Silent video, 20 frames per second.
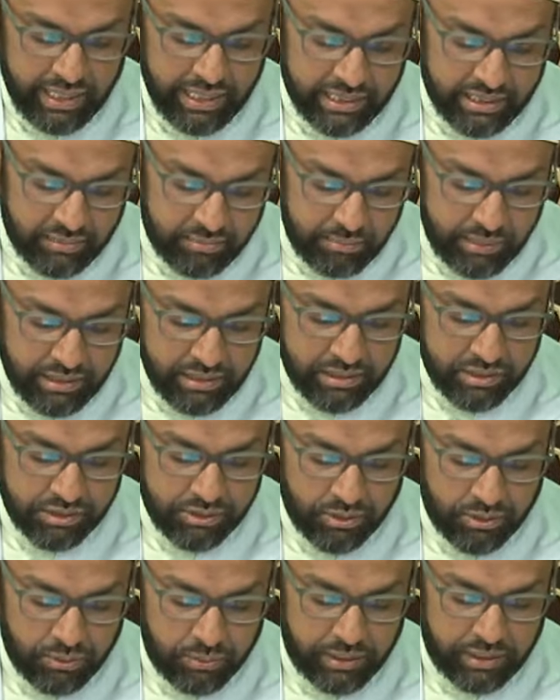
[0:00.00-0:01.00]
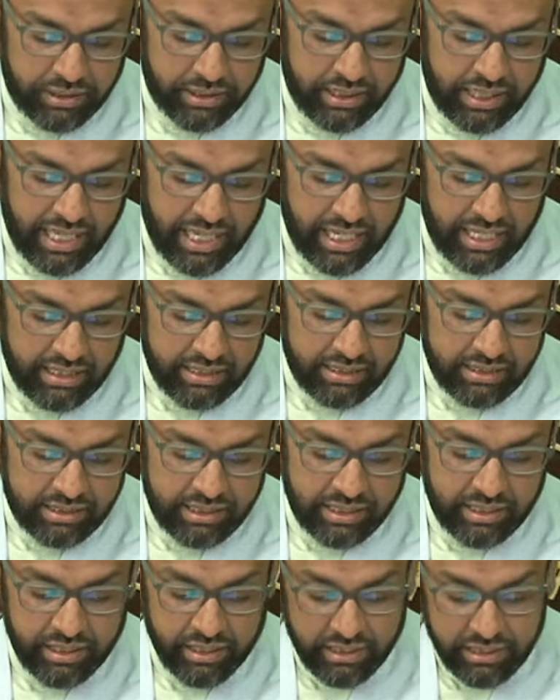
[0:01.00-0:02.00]
at the millstone with her hands
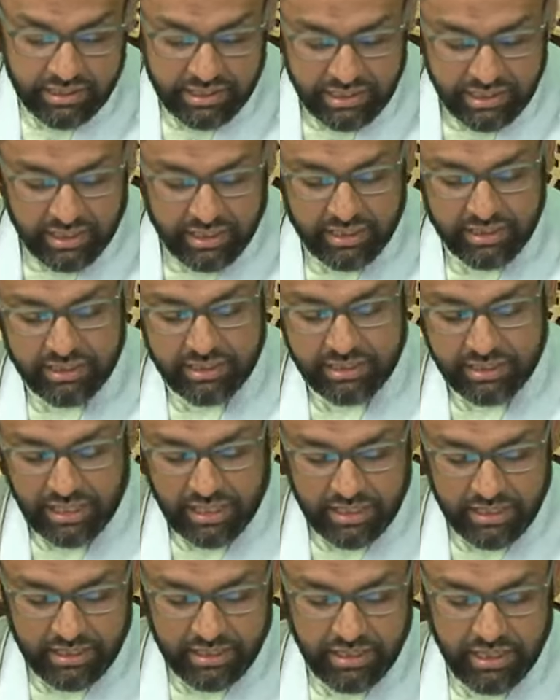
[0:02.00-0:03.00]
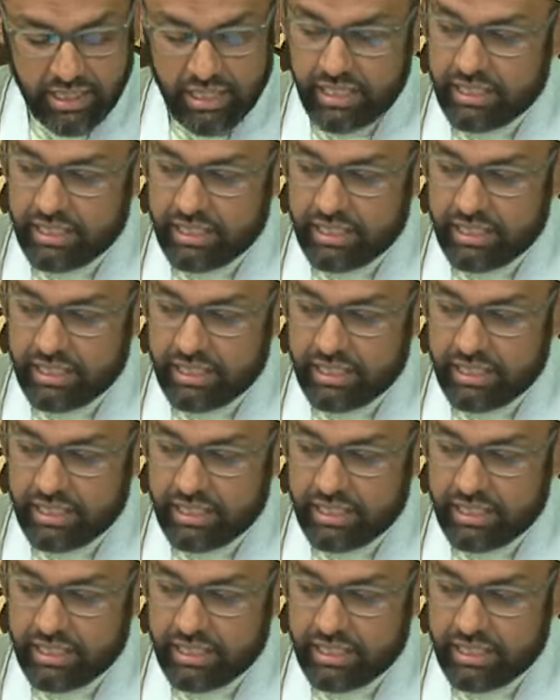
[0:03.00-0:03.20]
and nursing her son.